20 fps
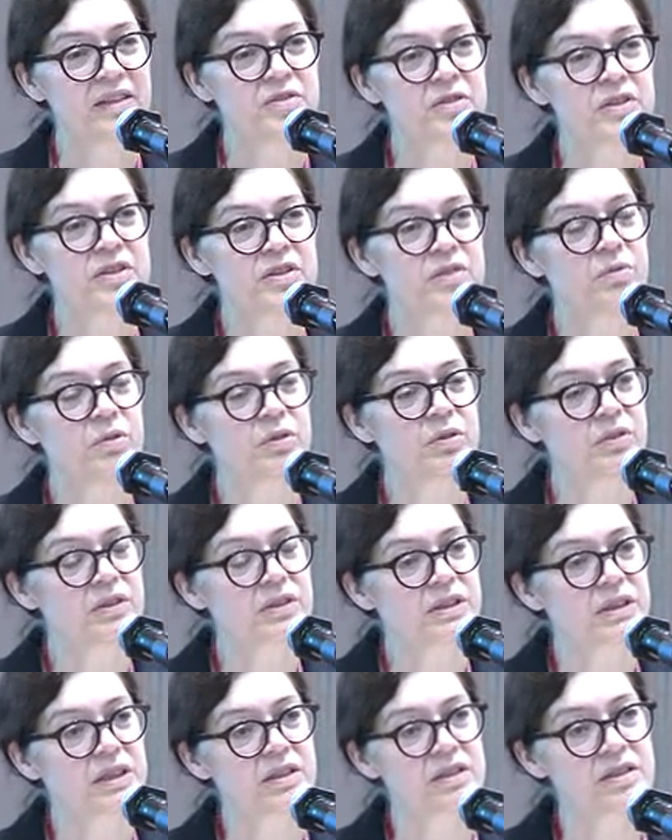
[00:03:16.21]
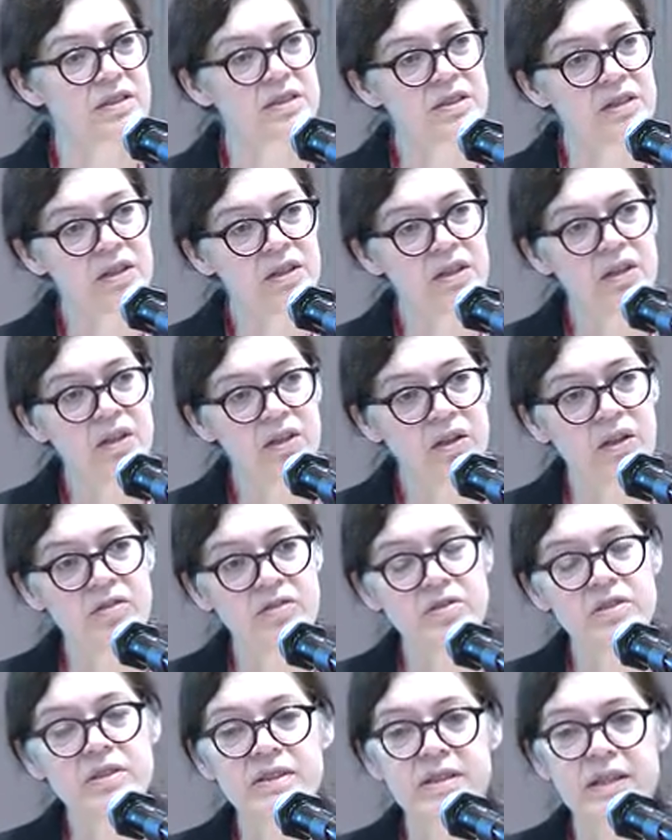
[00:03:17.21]
into this world, and
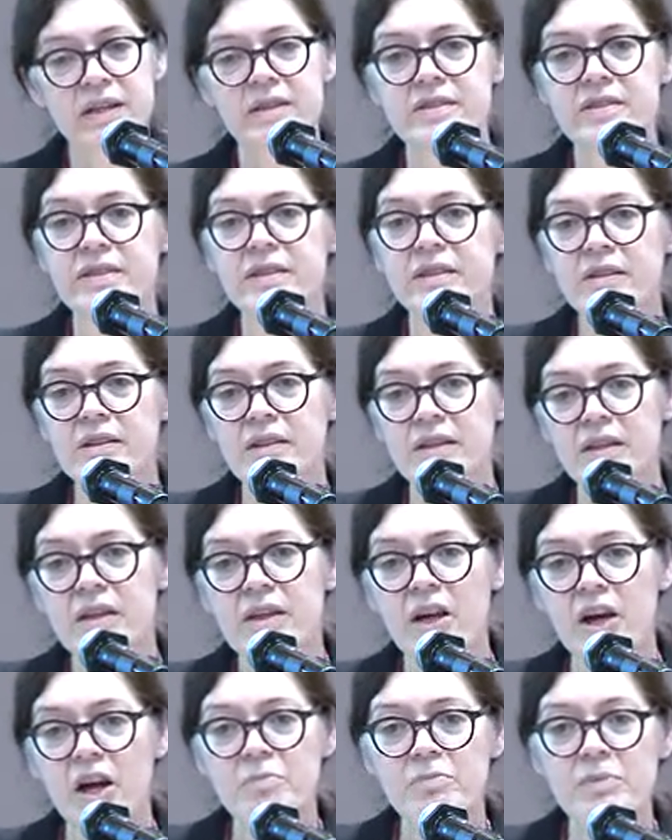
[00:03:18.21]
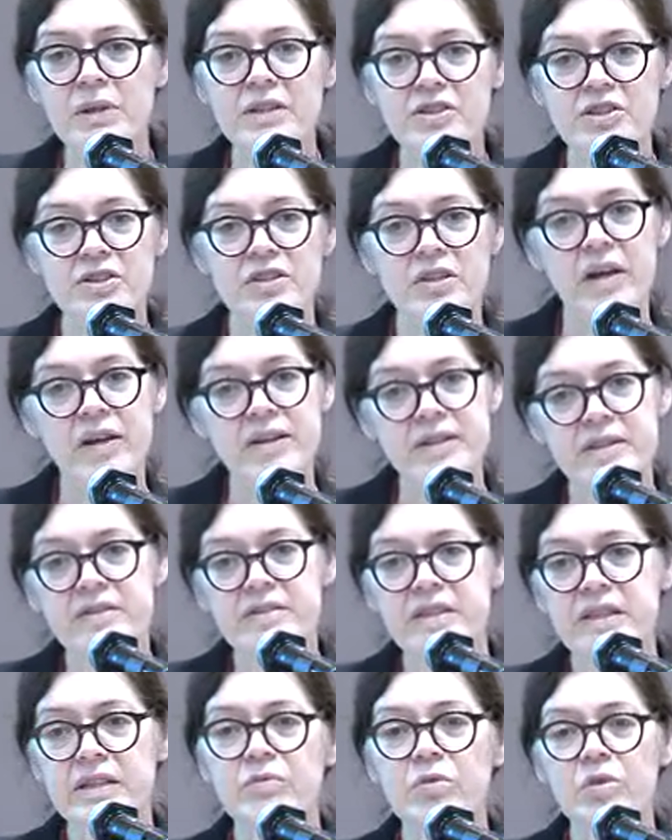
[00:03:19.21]
also discussing how much
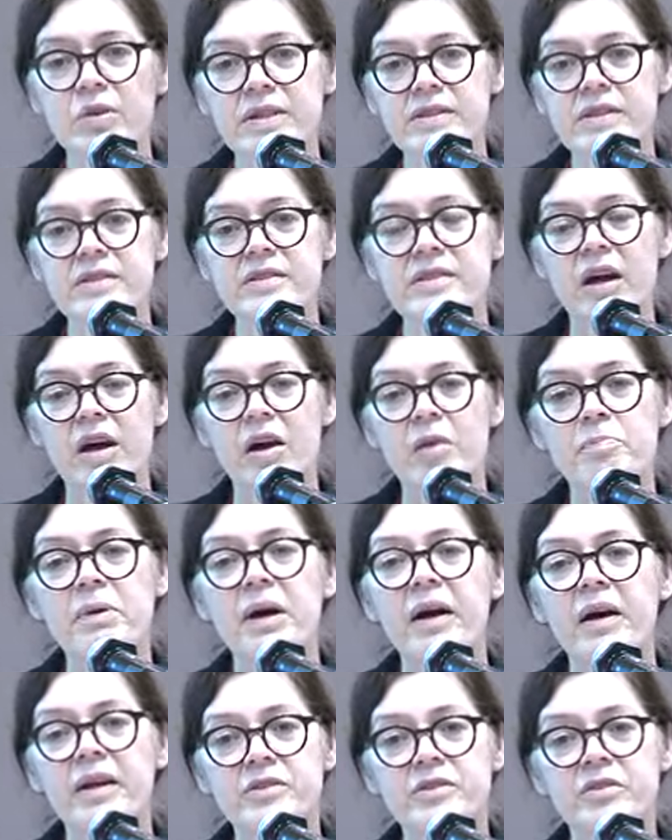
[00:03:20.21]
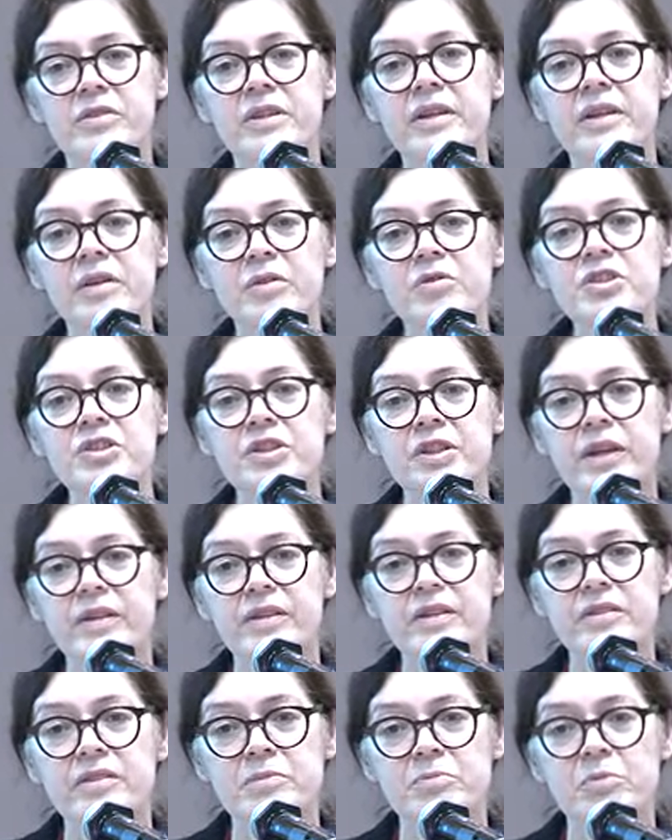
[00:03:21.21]
artistic voices are part of
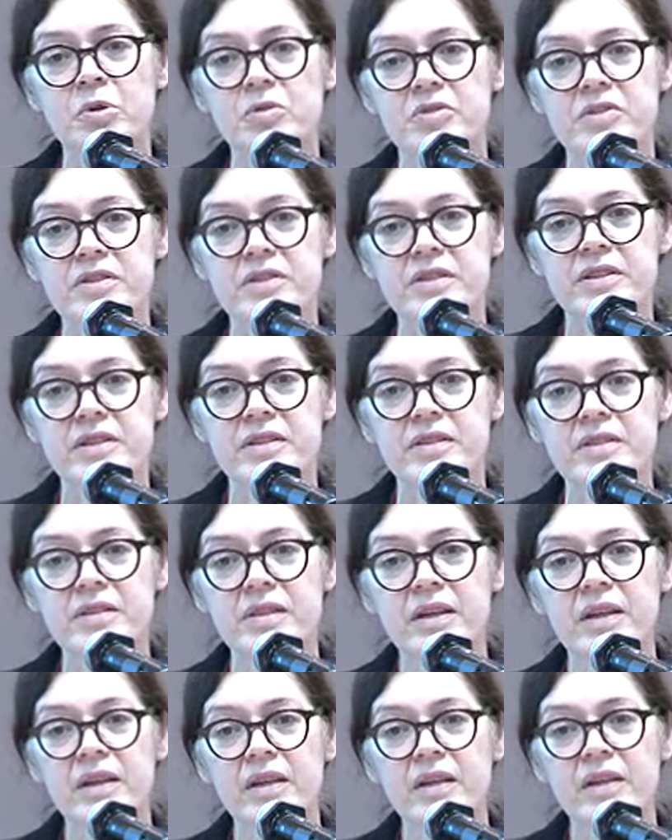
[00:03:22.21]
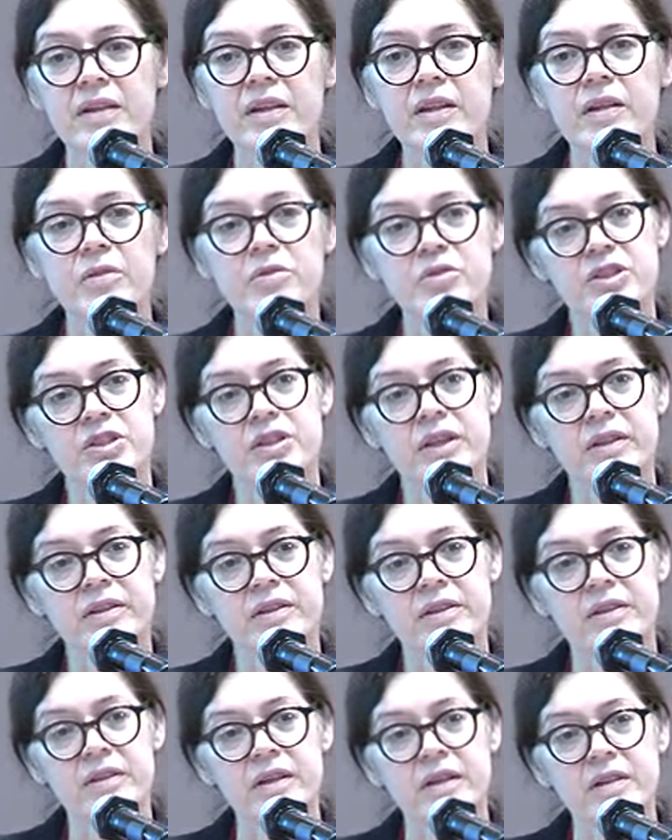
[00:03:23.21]
negotiating democracies,
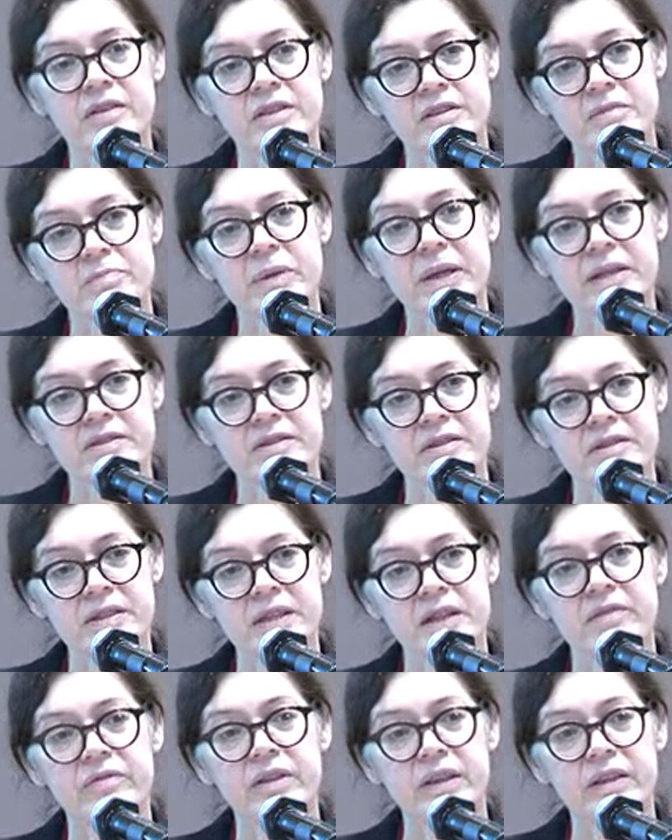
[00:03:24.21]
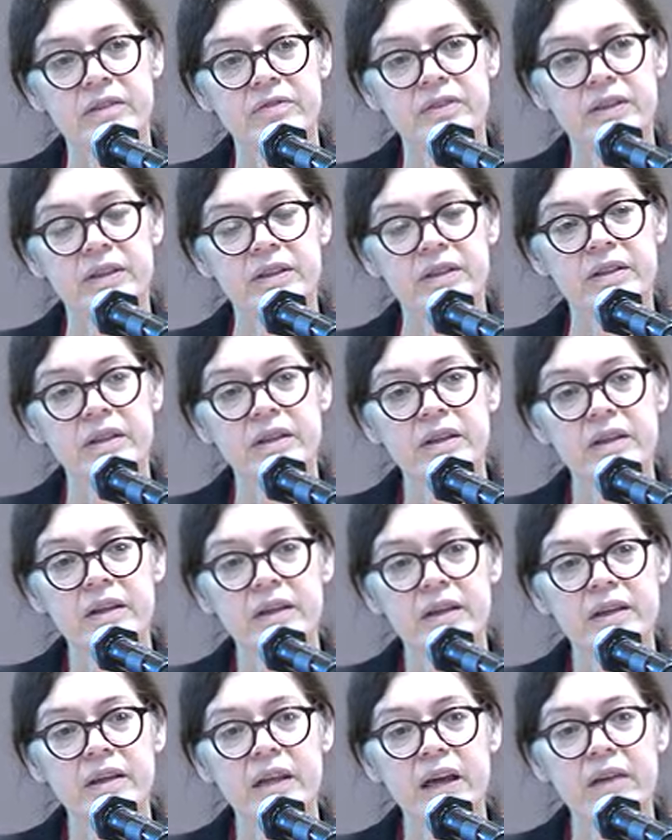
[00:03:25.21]
negotiating the spaces that we live in,
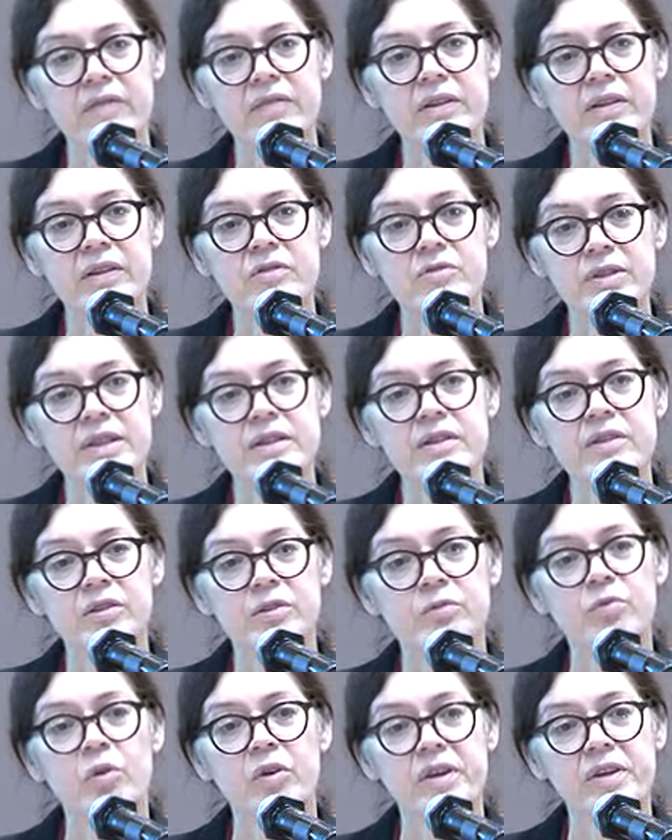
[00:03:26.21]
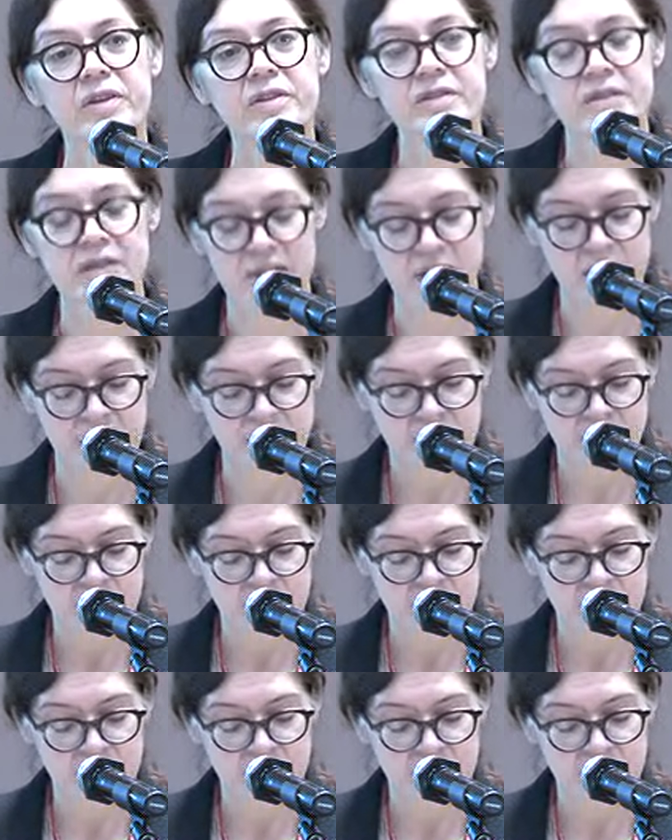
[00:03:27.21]
and having a critical voice.